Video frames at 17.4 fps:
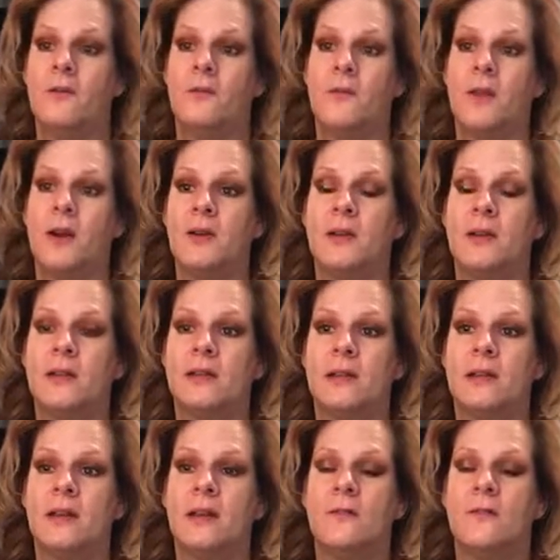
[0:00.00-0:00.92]
fairly
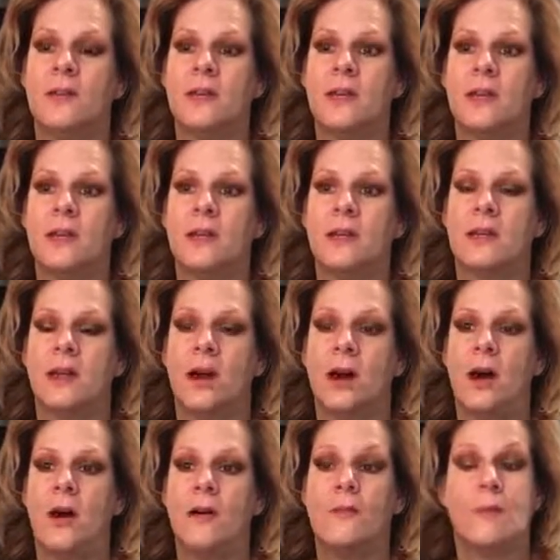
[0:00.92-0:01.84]
significant
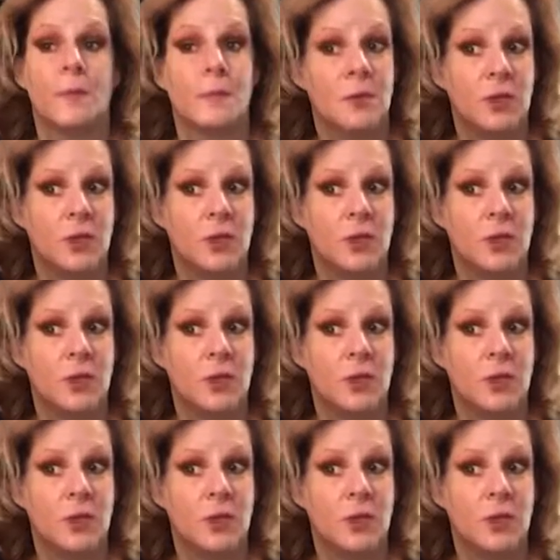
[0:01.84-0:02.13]
haul from